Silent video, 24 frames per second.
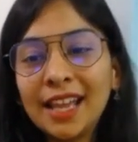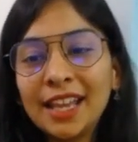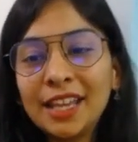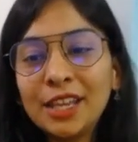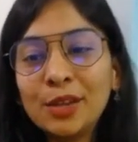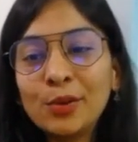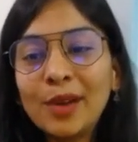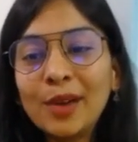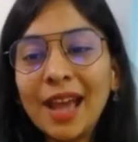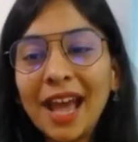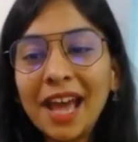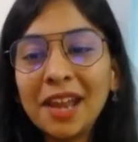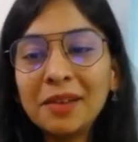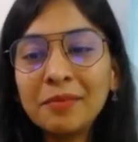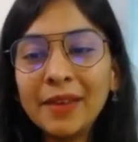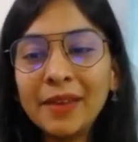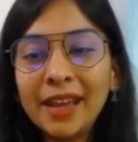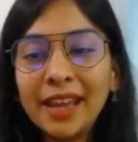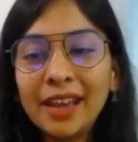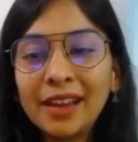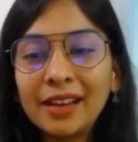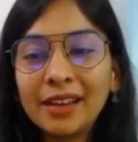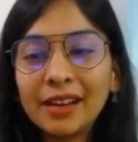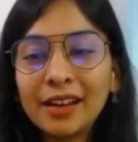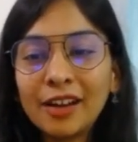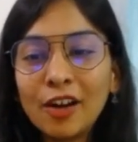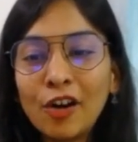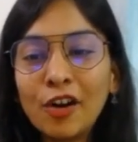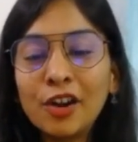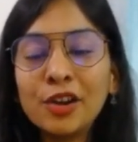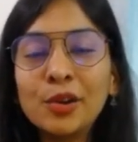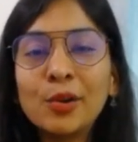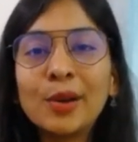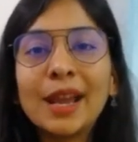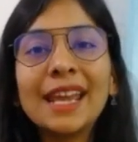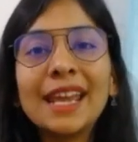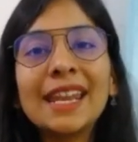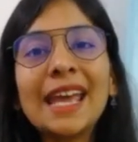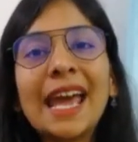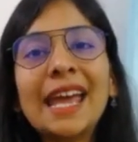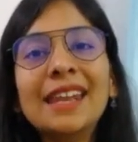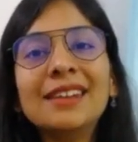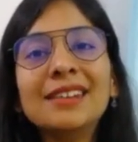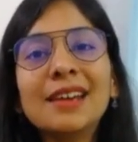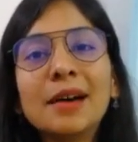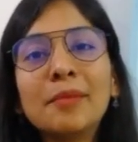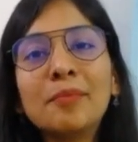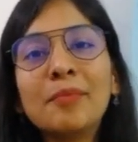you can make or you can
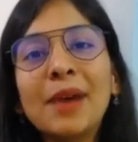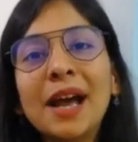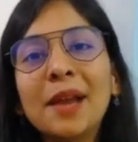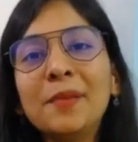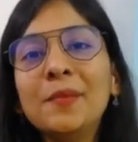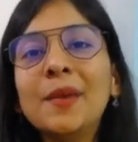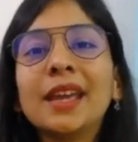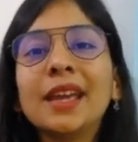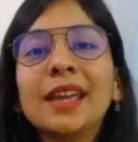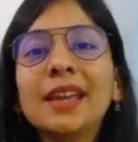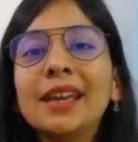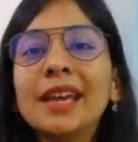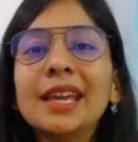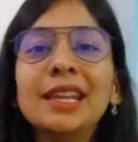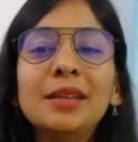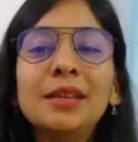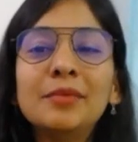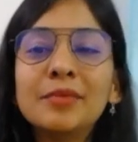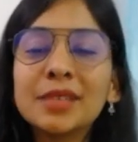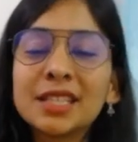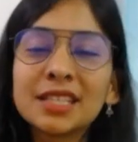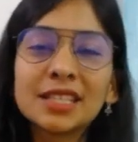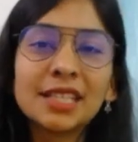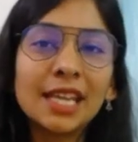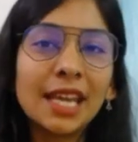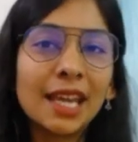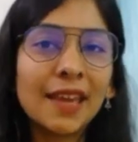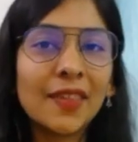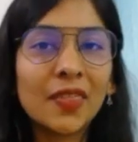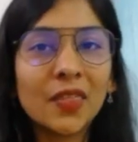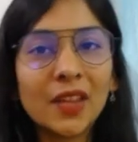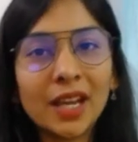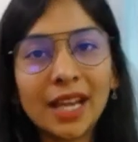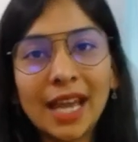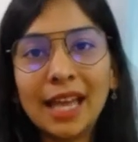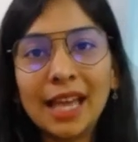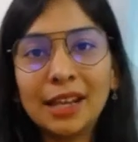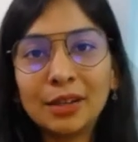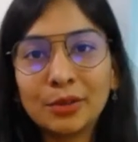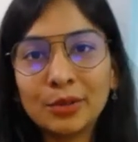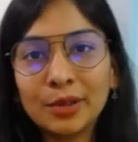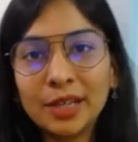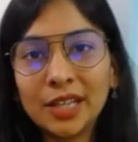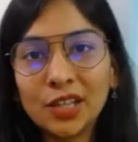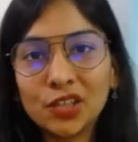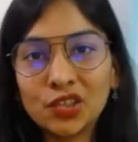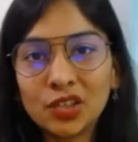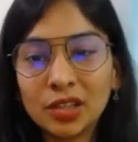end up by making any mistake in the
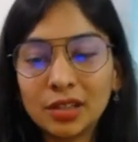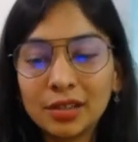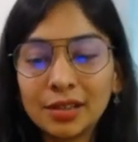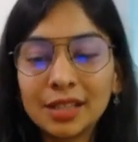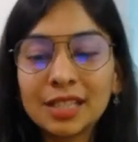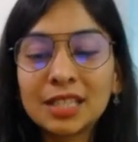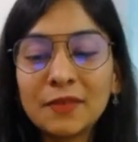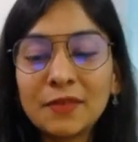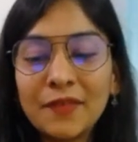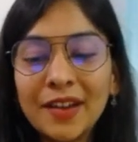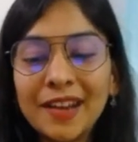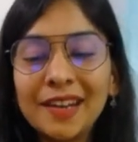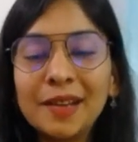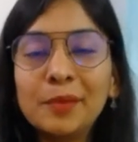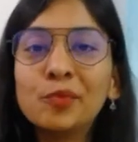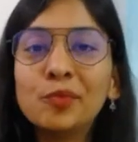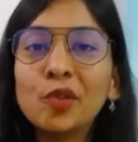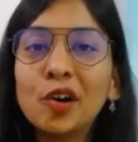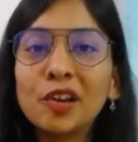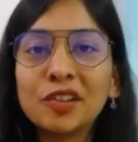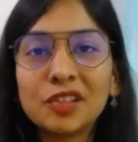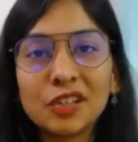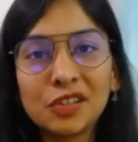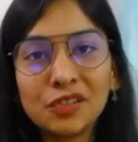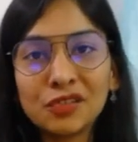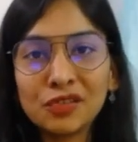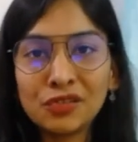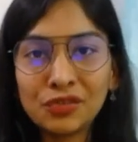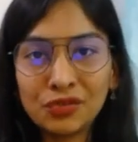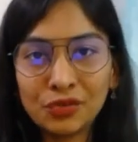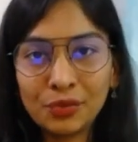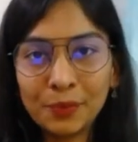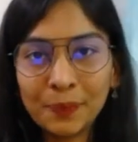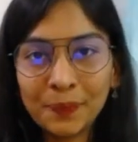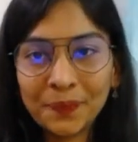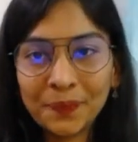calculation. It's very important to do.